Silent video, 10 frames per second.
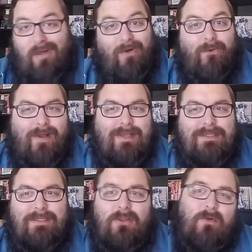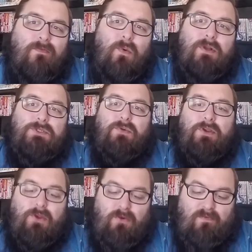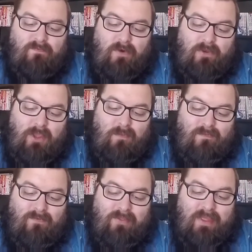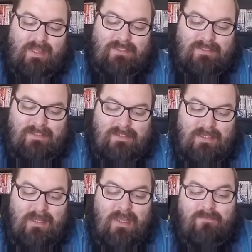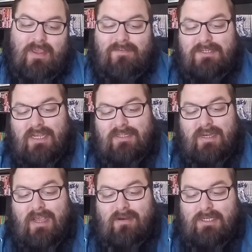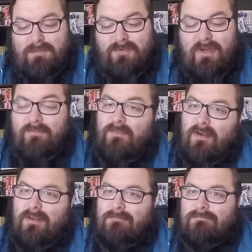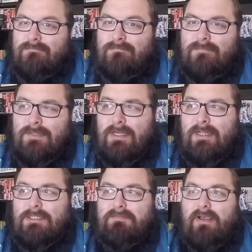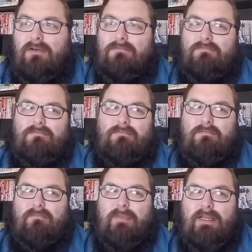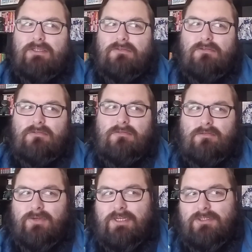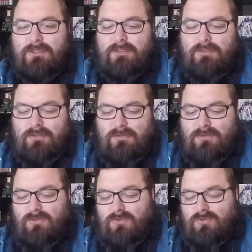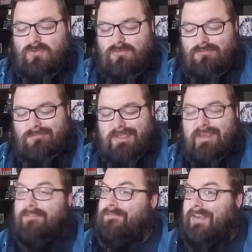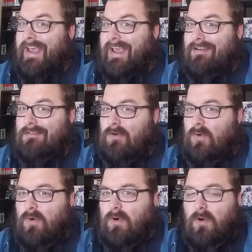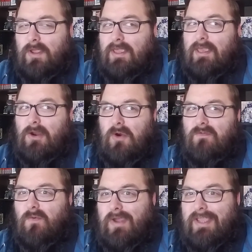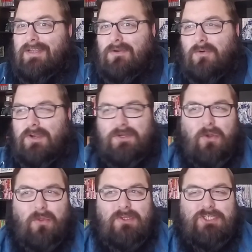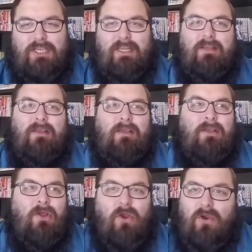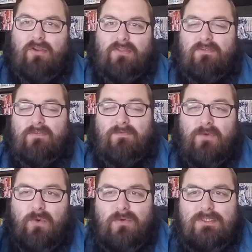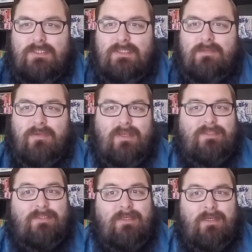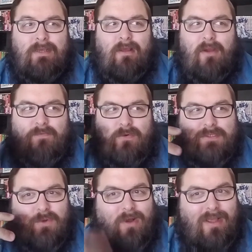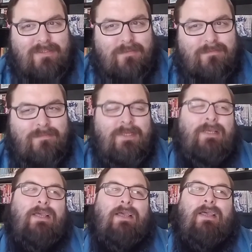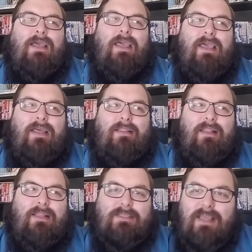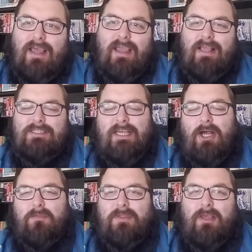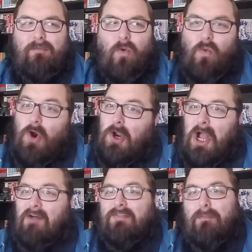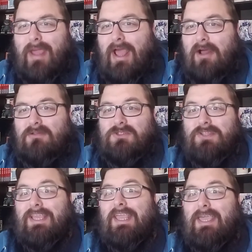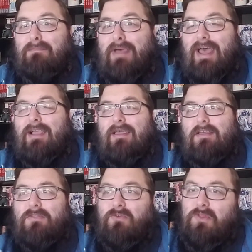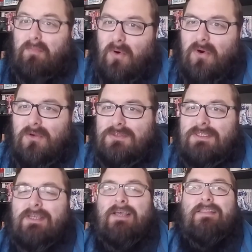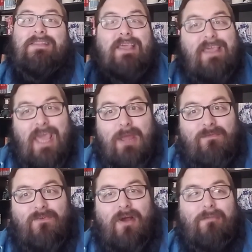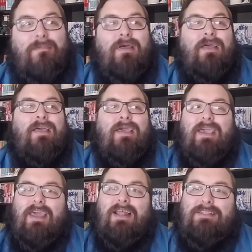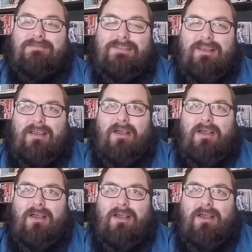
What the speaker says: Always look forward to a new volume for this. If you haven't checked it out, it's pretty fun. It's about magical creatures who get fat or get overweight or indulge in Earth's foods because our food is so awesome. And this guy has to help them work off the pounds so they can get back through the portals that they came from. And it's